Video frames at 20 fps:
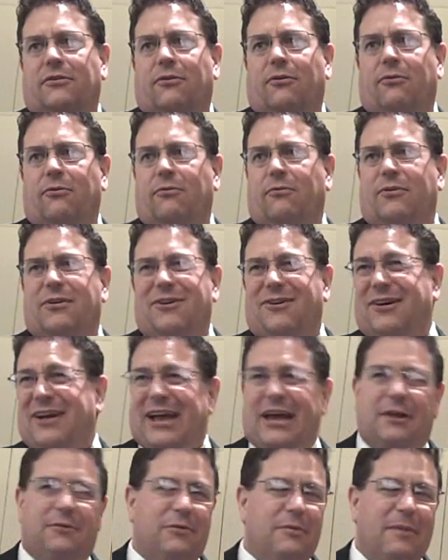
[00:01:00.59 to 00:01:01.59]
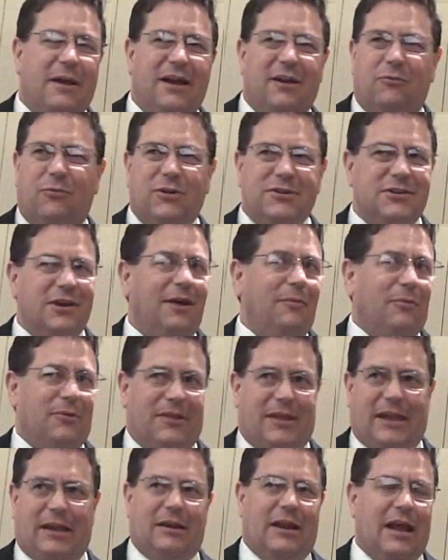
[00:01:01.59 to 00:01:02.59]
So, how do we balance? What's up
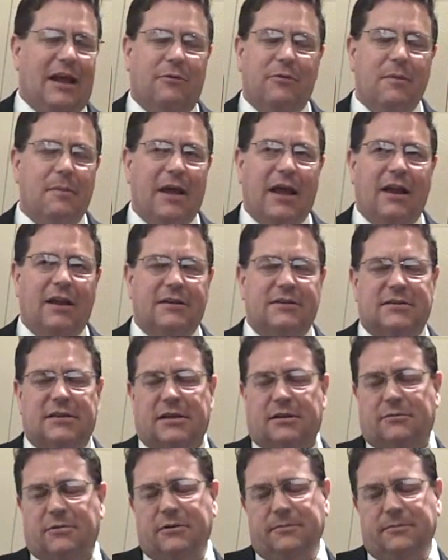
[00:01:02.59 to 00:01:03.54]
with that? How do we balance that?